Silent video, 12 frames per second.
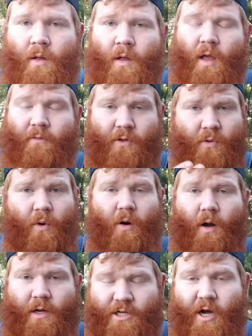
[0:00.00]
If you
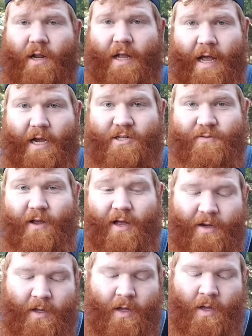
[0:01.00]
are a Johnny Cash
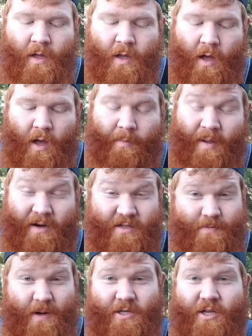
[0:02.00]
fan, and
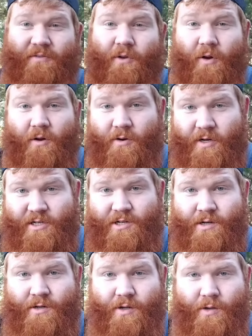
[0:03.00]
especially if you're a
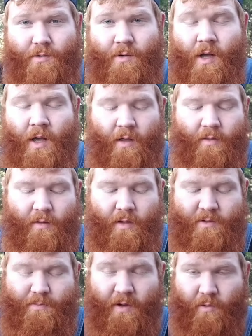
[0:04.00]
Christian too, then
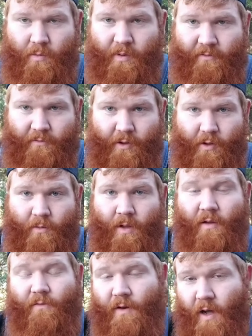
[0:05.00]
this book will be for you.
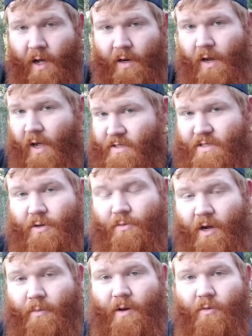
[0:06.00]
If not, I'd still
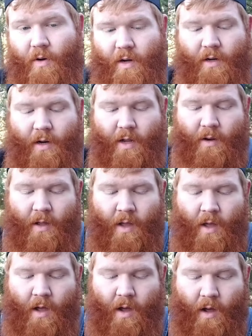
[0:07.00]
recommend reading it.
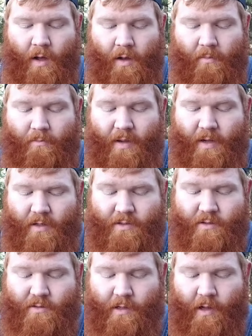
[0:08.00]
Because
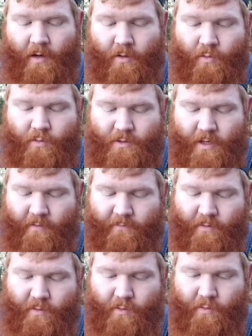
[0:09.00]
there's a lot of cool stuff
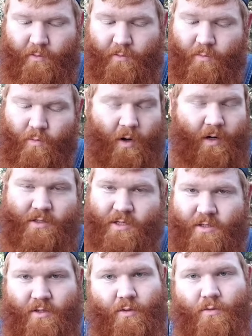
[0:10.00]
to, one, it's
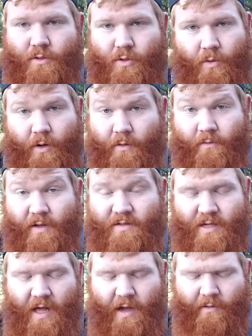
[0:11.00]
just a cool story of his
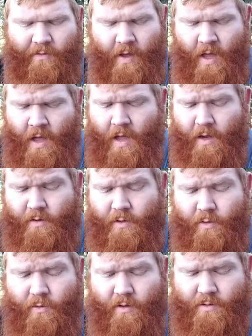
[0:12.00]
life, and
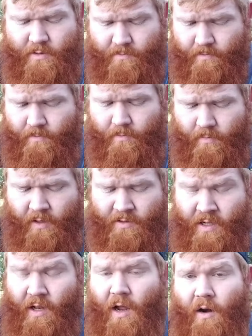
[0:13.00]
two, there's
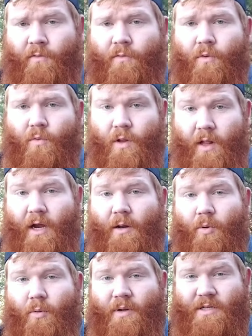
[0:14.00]
a lot of
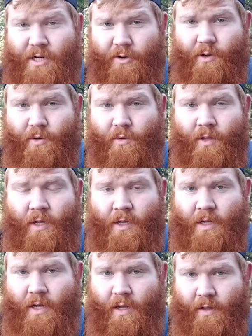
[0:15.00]
relatable material
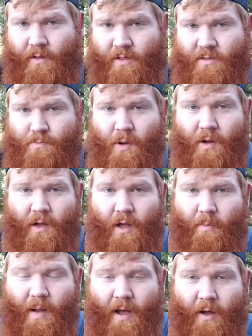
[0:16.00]
in this book
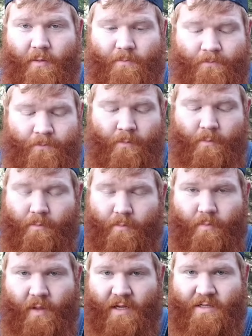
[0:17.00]
about
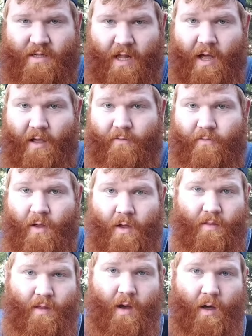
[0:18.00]
his life,
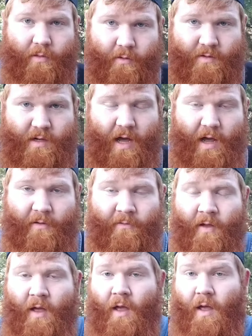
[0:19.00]
the author's life,
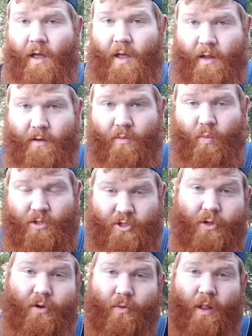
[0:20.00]
and what you
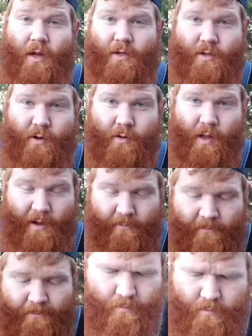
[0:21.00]
can relate to your
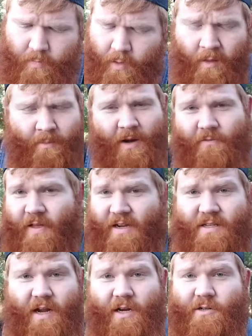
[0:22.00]
life. But if that's
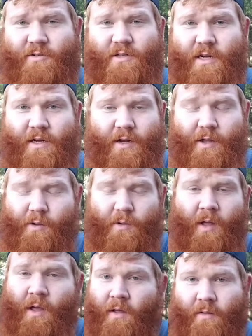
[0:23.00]
not interesting to you,
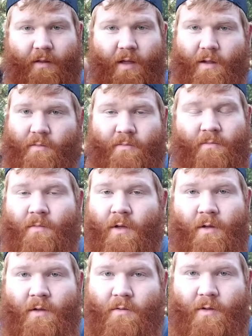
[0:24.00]
then,
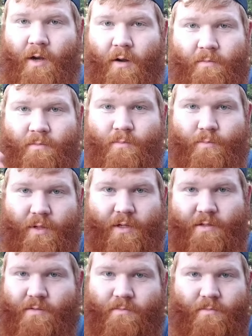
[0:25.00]
you know,
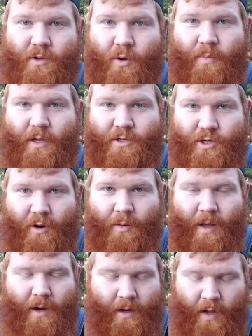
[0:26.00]
please don't be a jerk about it.